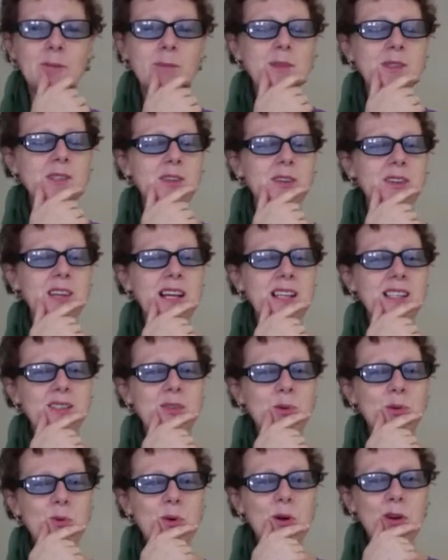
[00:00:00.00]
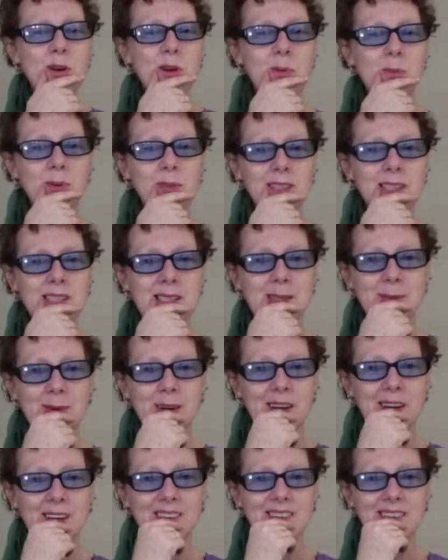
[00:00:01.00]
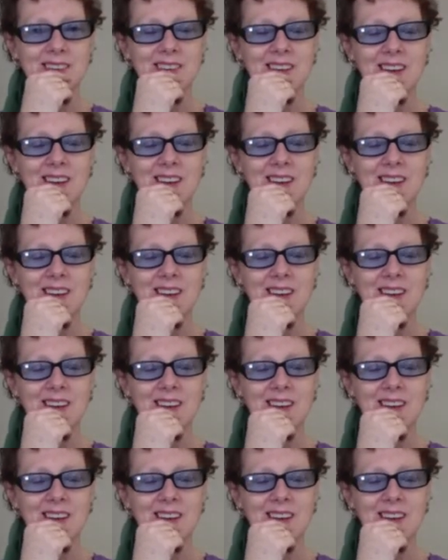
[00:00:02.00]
So that's all workable as well.